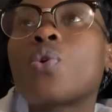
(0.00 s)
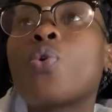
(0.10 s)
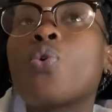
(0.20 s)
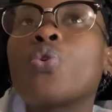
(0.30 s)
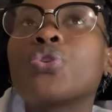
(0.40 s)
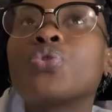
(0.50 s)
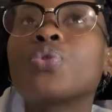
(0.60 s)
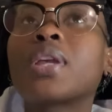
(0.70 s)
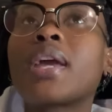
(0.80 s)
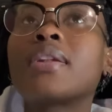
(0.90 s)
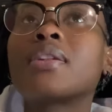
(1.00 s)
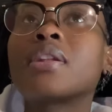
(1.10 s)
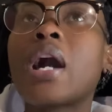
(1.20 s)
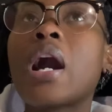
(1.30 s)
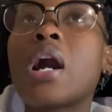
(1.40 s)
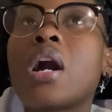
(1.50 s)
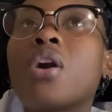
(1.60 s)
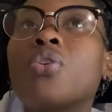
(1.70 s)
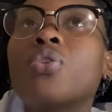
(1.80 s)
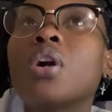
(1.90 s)
or you can
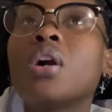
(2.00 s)
now